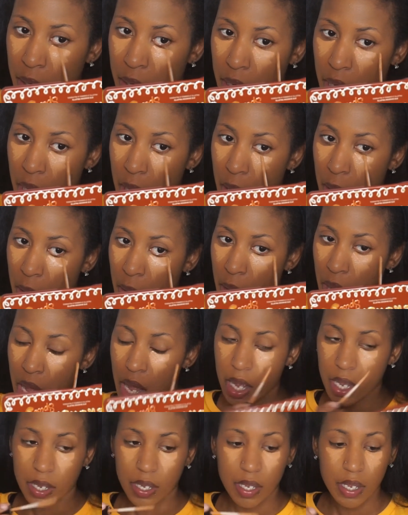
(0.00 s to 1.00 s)
So
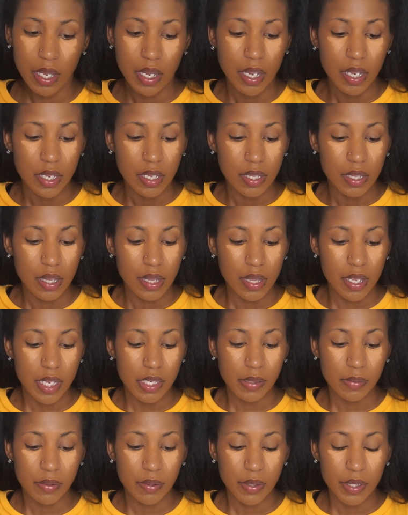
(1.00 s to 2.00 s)

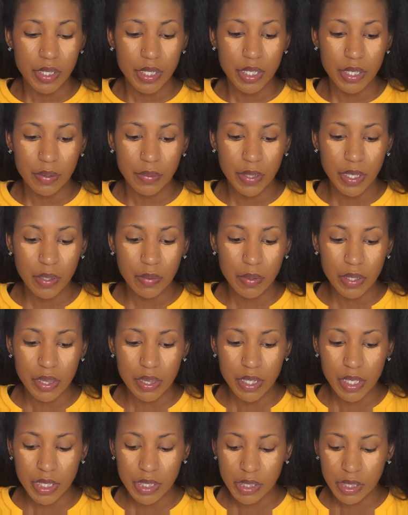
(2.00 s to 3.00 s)
that's what we're doing
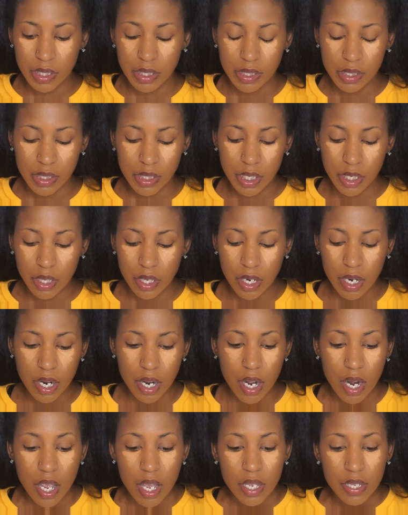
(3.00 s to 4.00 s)
with this
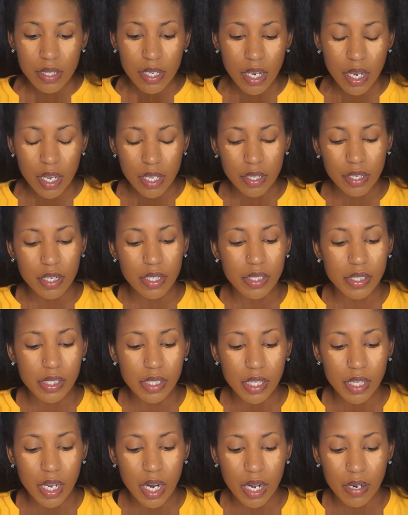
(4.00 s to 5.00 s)
concealer. The other
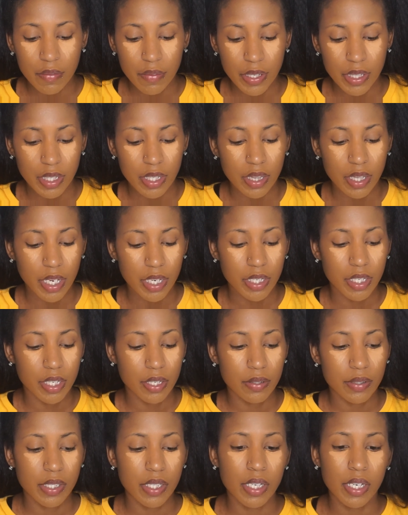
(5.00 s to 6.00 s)
concealer I really like
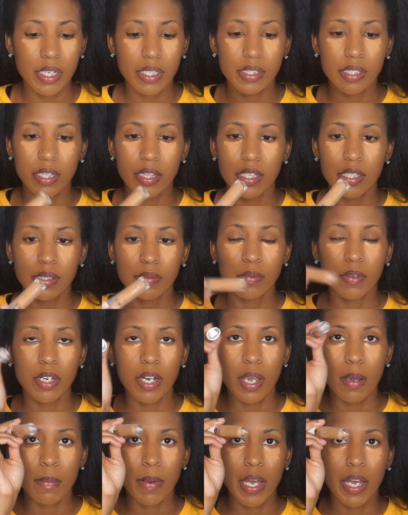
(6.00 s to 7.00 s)
using is this one
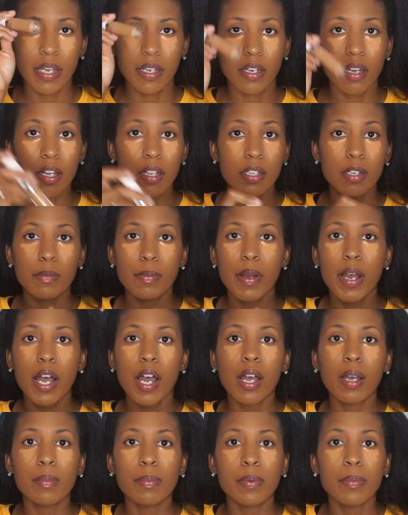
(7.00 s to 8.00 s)
by
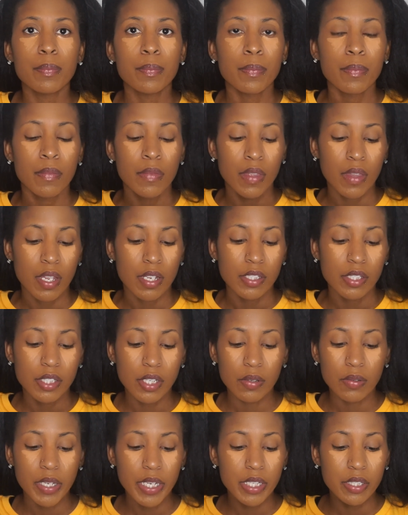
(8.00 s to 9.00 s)
ColourPop.
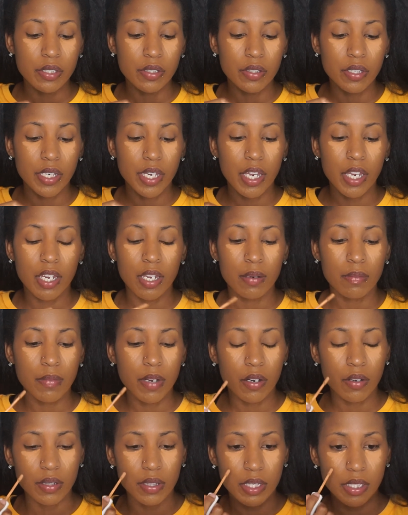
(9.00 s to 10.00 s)
So late to the game
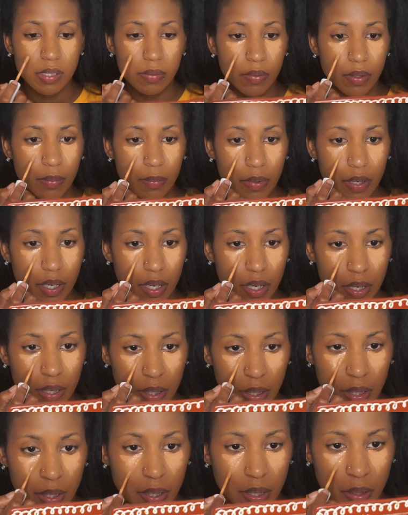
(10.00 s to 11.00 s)
on this one,
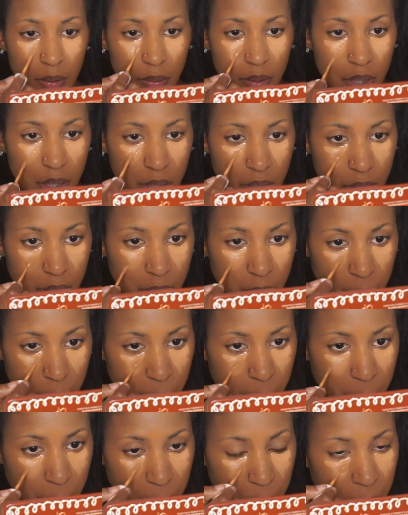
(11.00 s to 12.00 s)
but you know what?
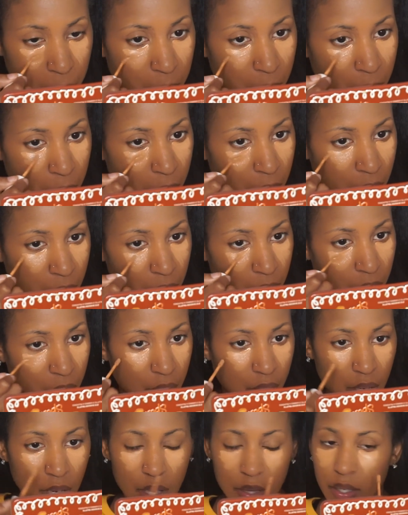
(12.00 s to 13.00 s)

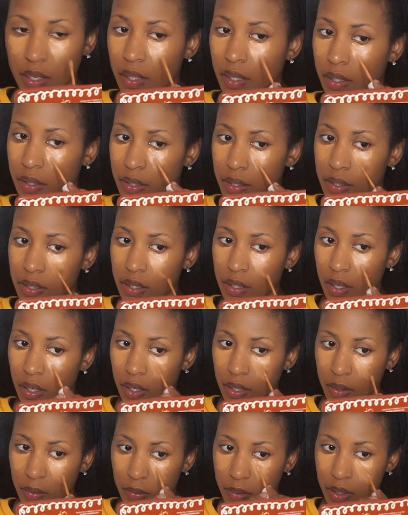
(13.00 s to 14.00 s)
I think this is the
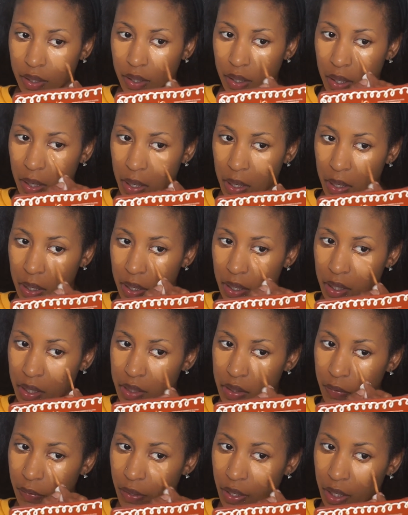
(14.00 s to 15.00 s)
darker one.
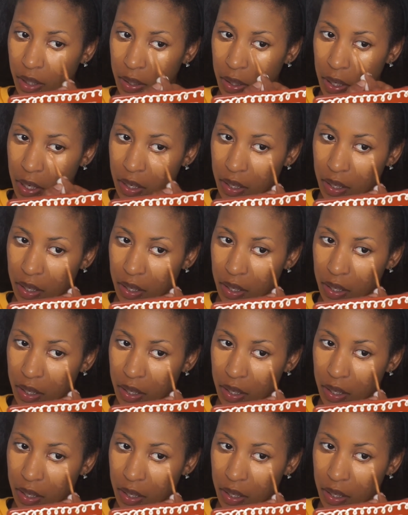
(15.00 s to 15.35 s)
It's fine.